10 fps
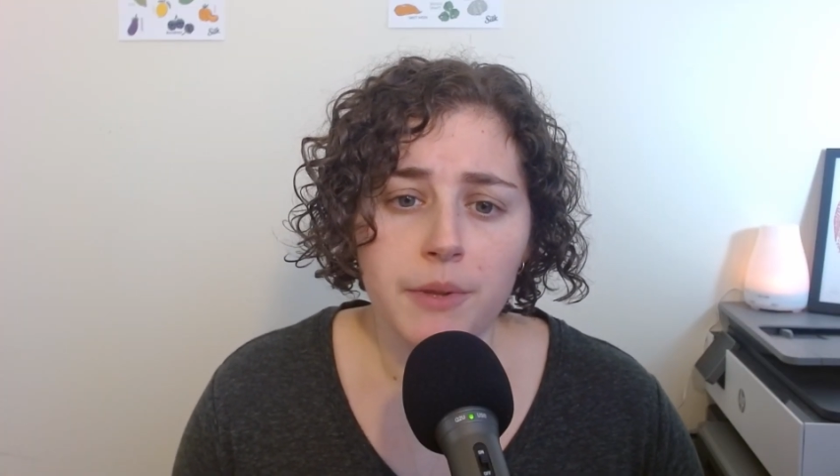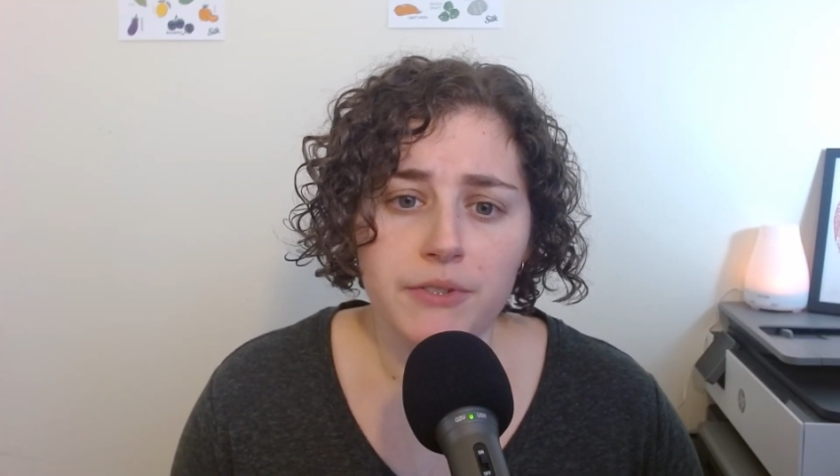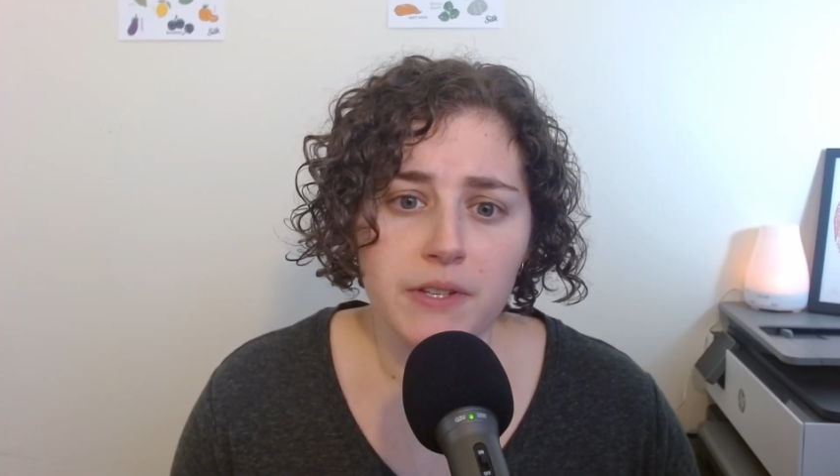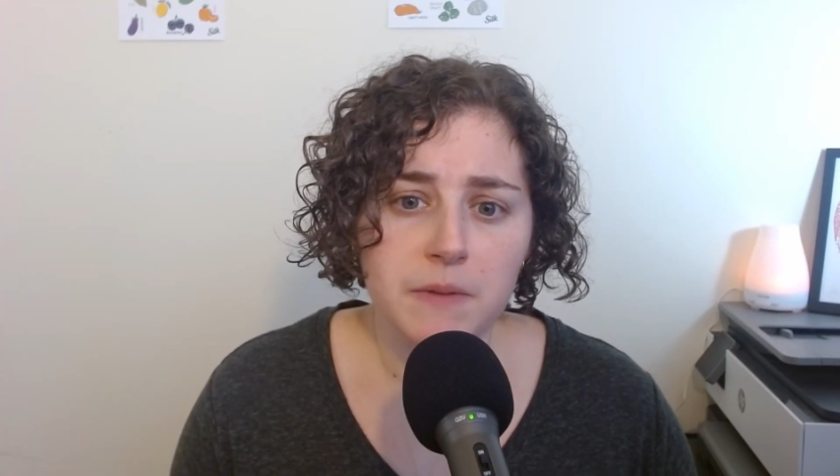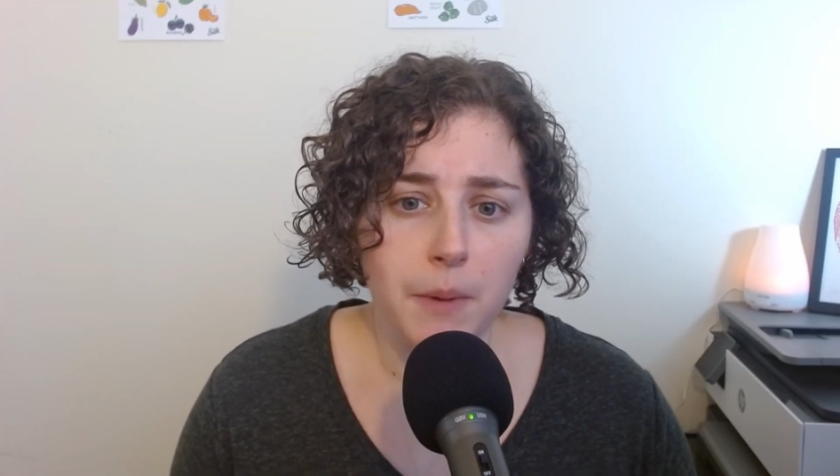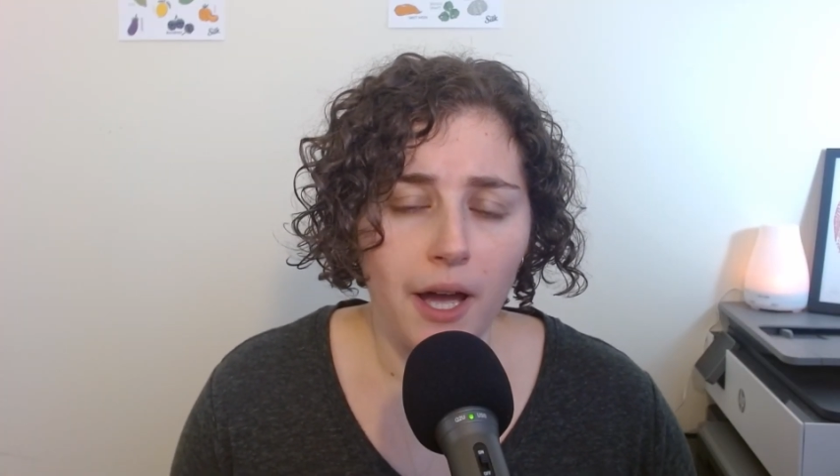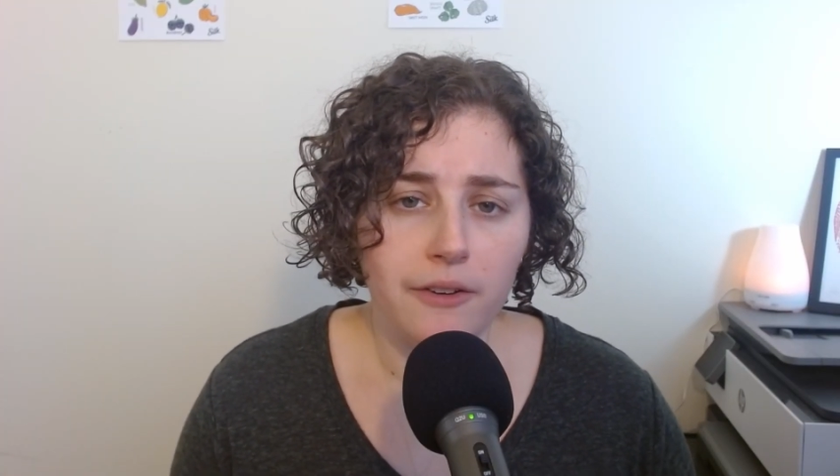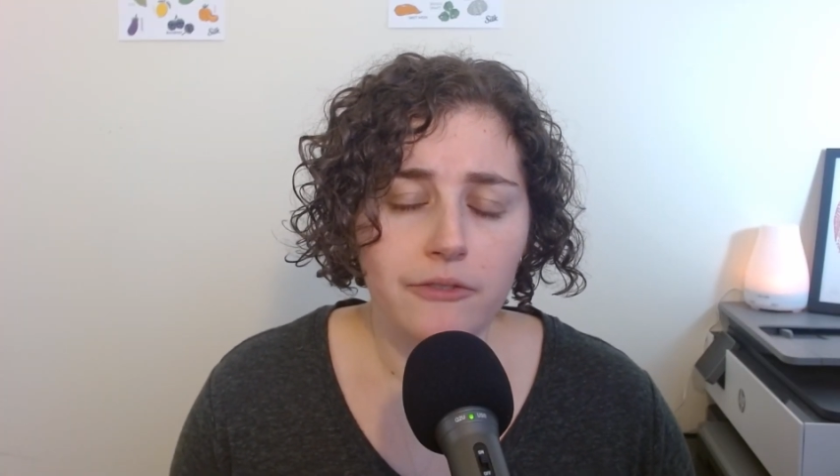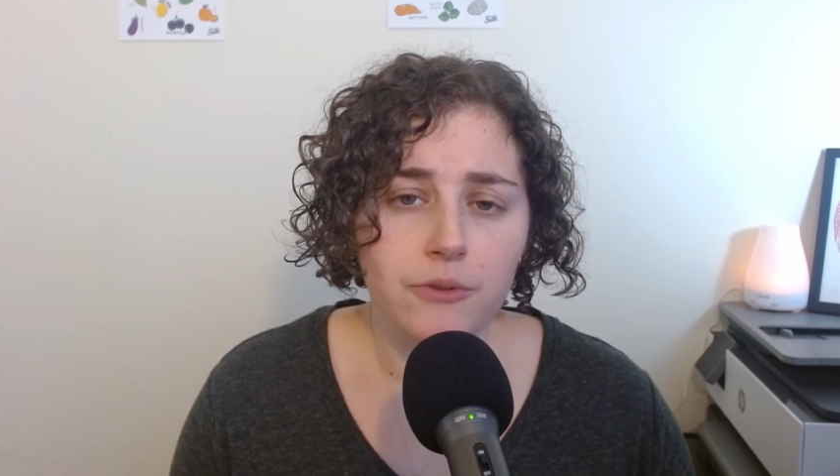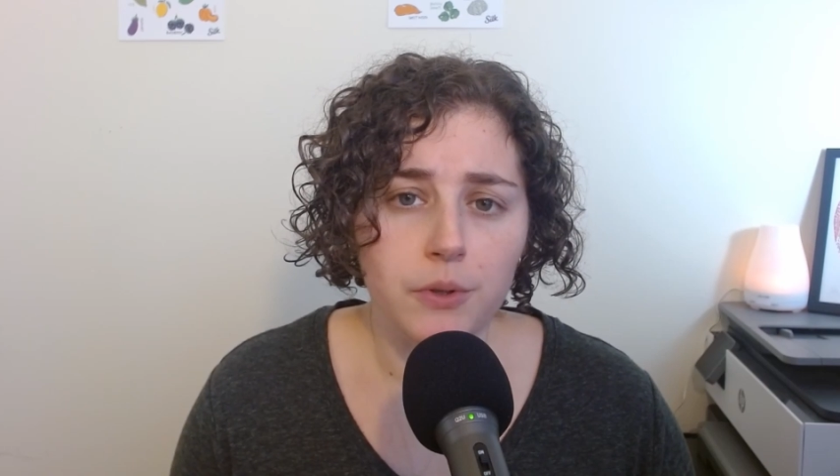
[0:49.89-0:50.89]
there's a
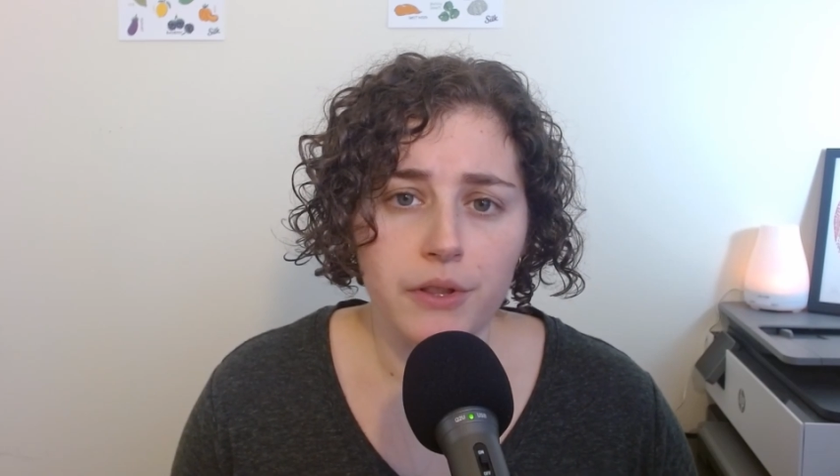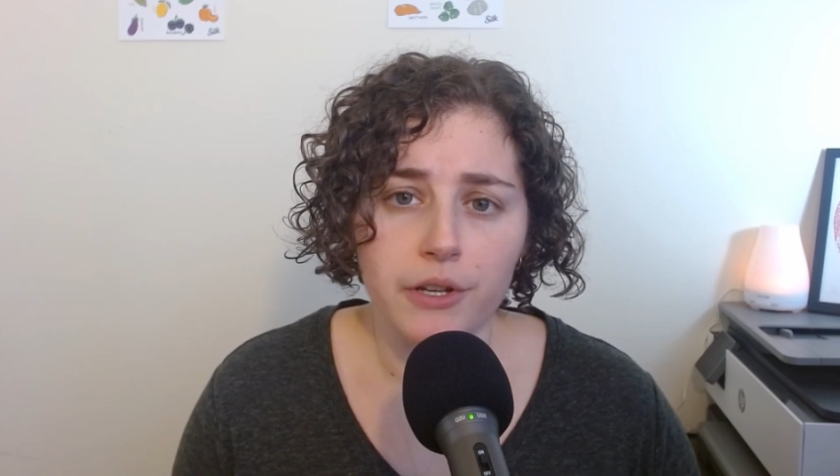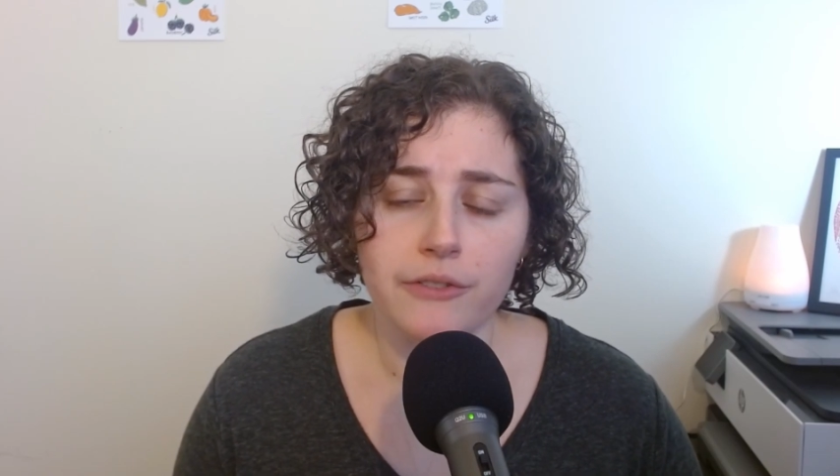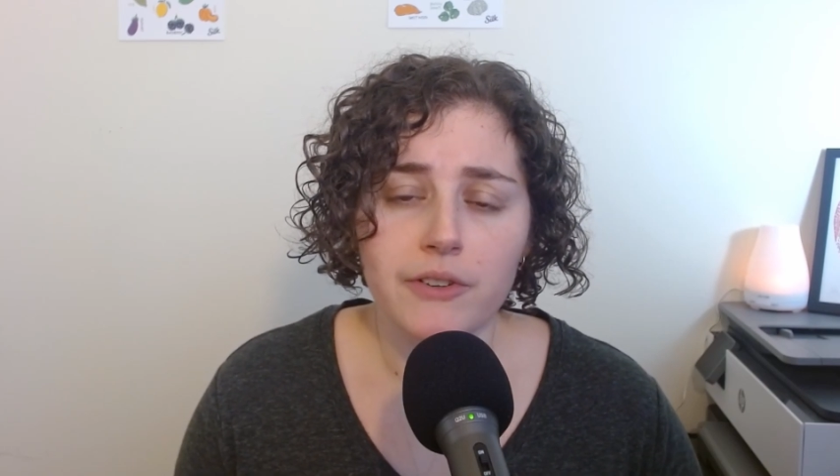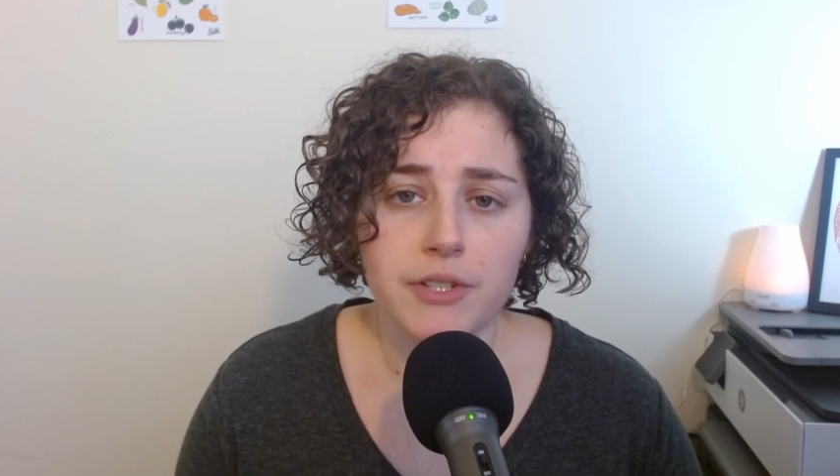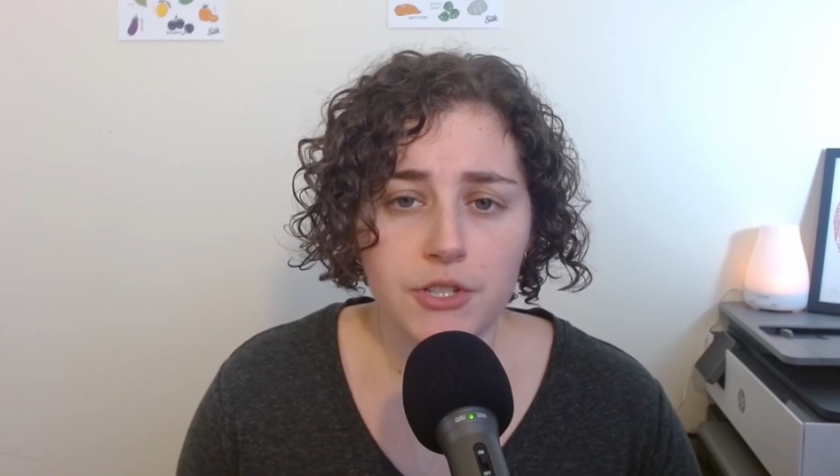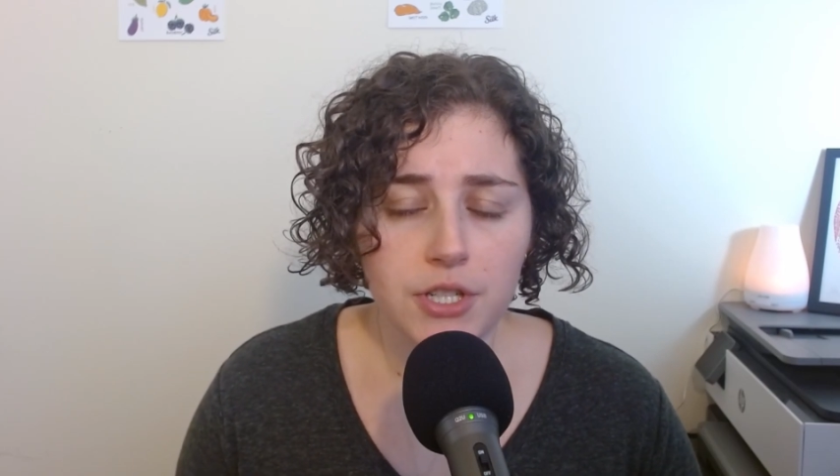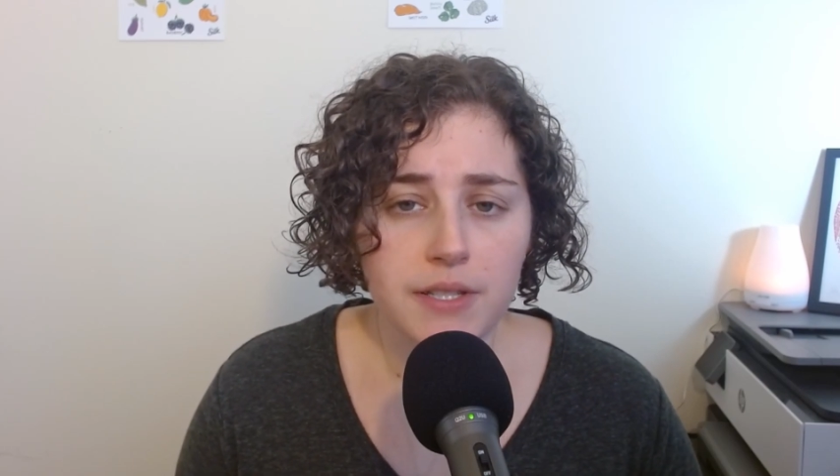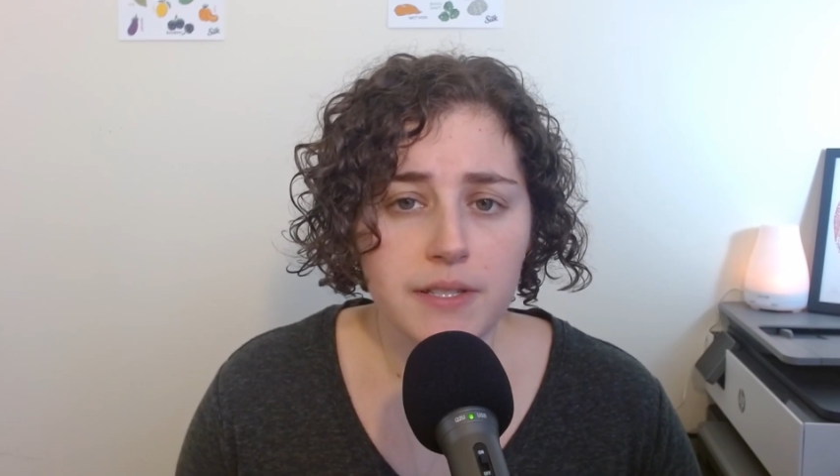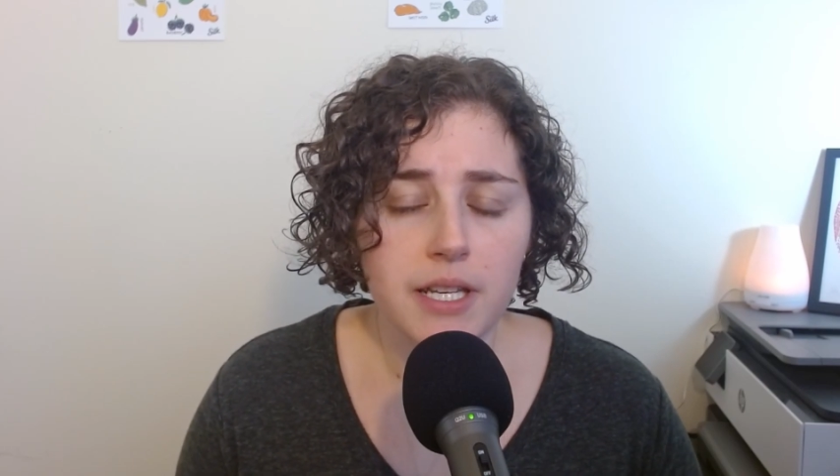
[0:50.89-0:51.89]
spot for their
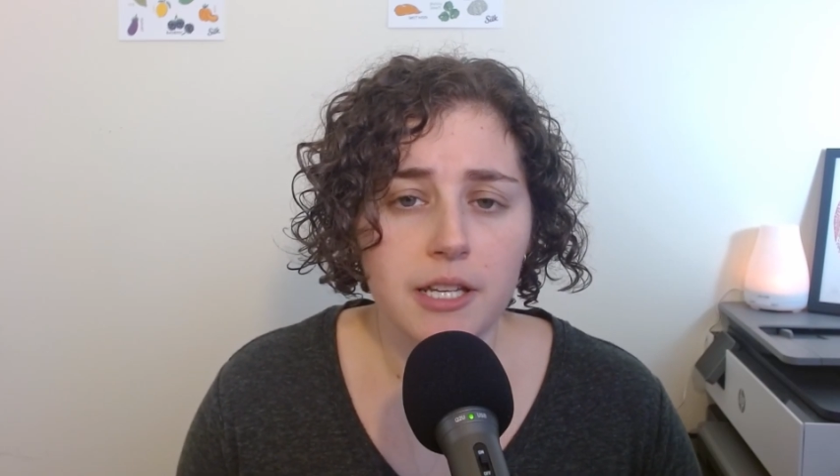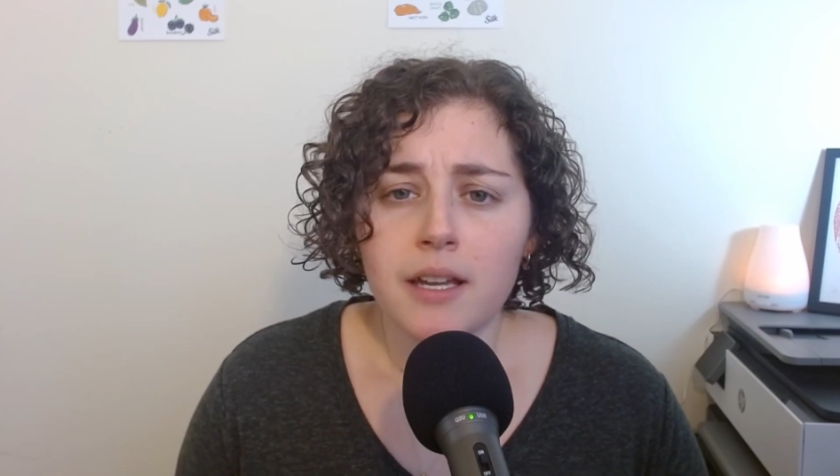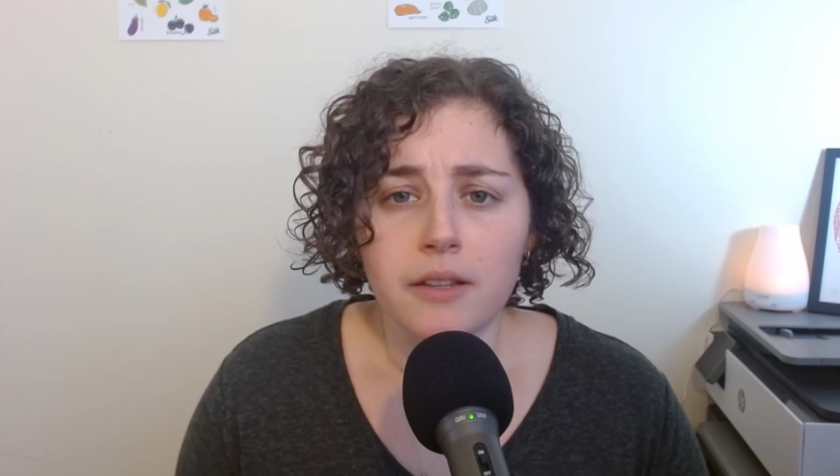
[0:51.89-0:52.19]
physician's name,